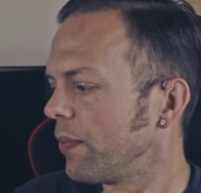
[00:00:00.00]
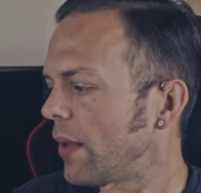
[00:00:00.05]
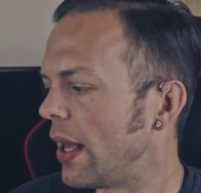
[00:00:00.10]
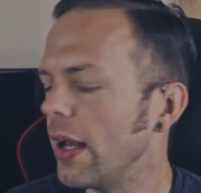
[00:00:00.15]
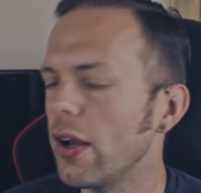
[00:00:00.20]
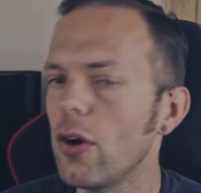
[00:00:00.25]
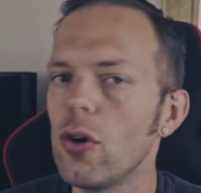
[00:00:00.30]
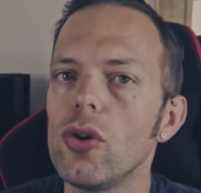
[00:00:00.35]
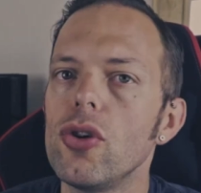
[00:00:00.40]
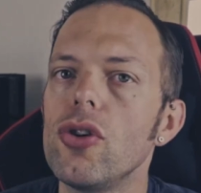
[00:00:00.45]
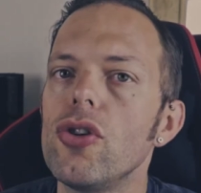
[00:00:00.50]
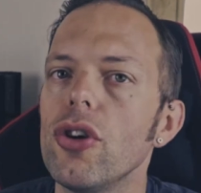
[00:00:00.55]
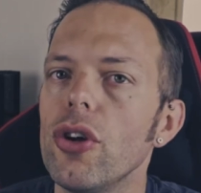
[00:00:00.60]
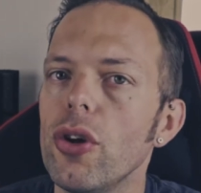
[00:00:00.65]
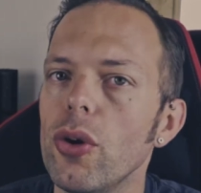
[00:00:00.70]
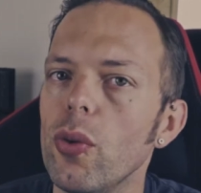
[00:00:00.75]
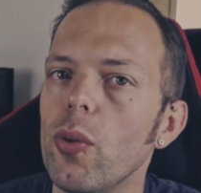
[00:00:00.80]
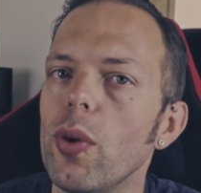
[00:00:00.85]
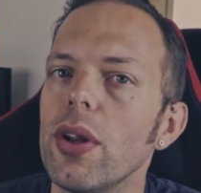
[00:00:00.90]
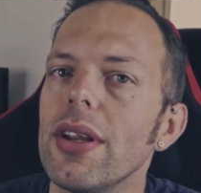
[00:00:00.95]
It could
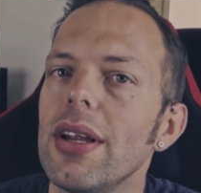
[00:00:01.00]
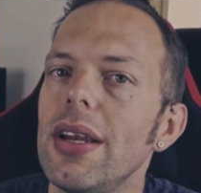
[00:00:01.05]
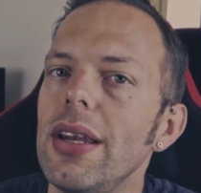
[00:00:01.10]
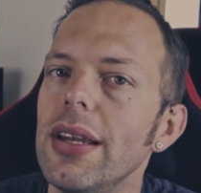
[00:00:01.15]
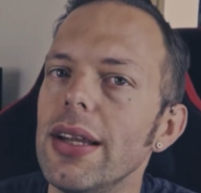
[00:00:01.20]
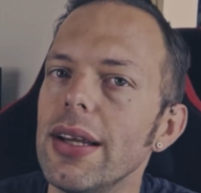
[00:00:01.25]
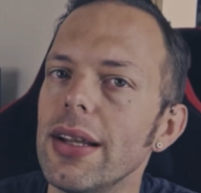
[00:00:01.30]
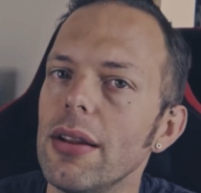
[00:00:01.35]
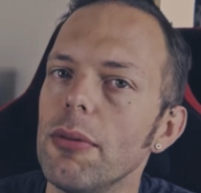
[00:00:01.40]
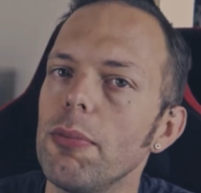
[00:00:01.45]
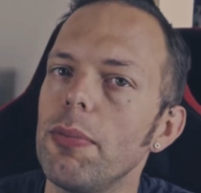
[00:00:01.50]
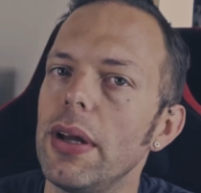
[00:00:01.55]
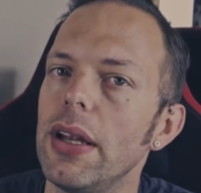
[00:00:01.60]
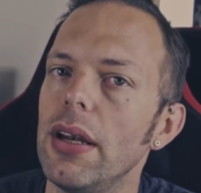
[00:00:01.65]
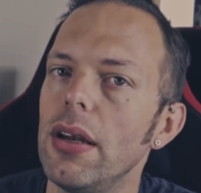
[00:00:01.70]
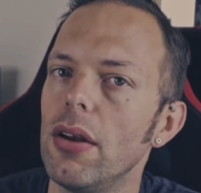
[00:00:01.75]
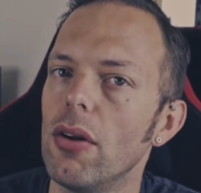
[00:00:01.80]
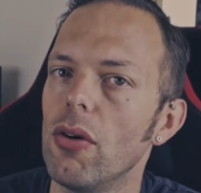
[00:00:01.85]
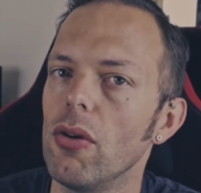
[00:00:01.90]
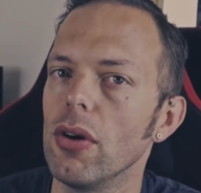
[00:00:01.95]
do with a little
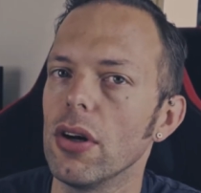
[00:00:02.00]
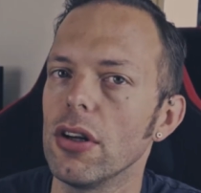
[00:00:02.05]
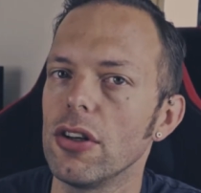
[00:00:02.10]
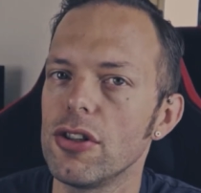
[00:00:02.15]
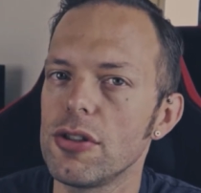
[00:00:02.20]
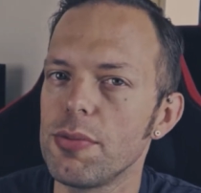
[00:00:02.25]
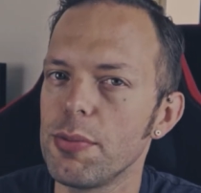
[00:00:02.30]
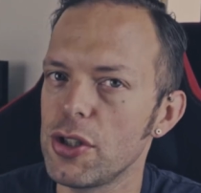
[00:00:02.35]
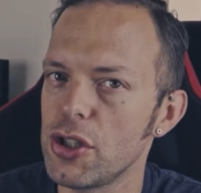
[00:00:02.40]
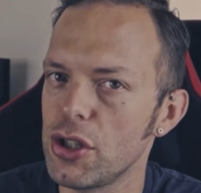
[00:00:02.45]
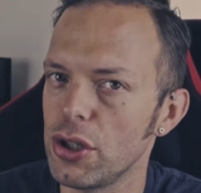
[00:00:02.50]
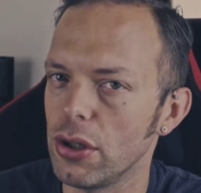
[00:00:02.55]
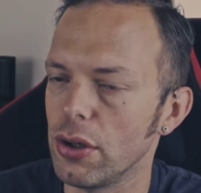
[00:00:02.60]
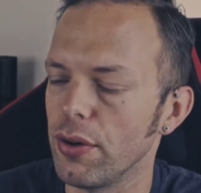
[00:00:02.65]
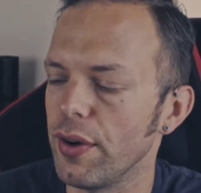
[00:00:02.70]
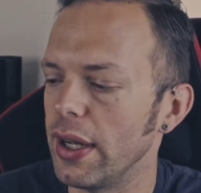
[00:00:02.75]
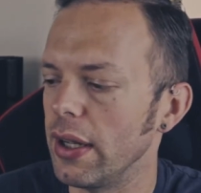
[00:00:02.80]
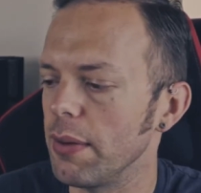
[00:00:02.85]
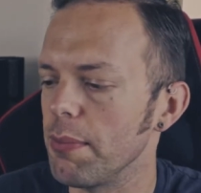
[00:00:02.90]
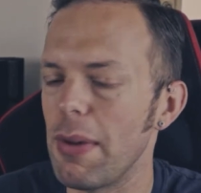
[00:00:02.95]
bit longer, just
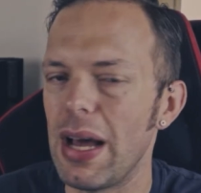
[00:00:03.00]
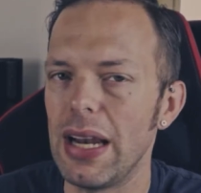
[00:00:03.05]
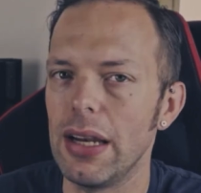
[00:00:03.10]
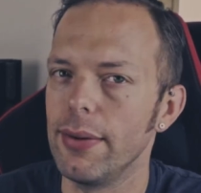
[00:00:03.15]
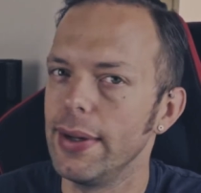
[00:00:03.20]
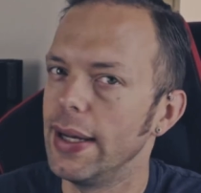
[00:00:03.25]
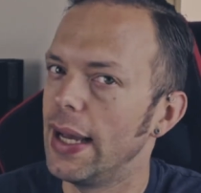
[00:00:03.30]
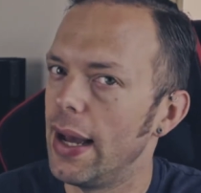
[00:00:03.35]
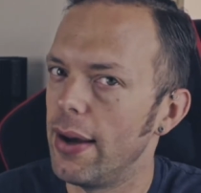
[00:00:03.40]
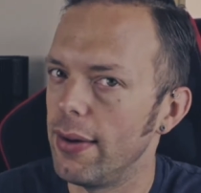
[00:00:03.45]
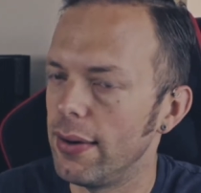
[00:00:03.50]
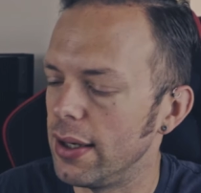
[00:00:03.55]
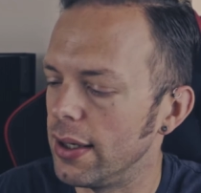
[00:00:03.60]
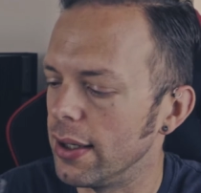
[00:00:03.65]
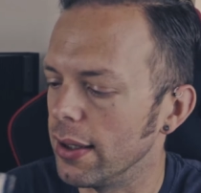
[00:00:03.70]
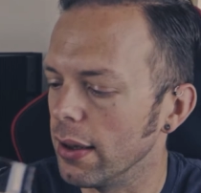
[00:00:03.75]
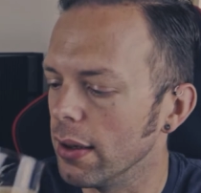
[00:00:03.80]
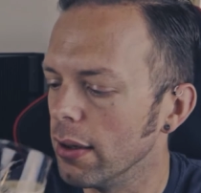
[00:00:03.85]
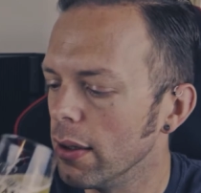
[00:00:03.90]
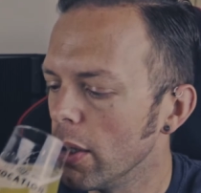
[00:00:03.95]
maturing and mellowing out a
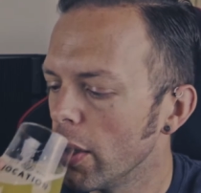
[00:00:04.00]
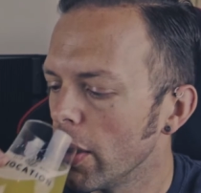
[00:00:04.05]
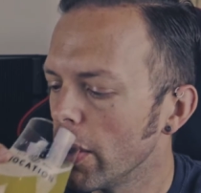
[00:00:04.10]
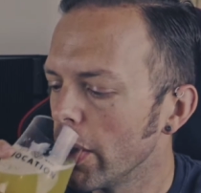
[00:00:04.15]
little.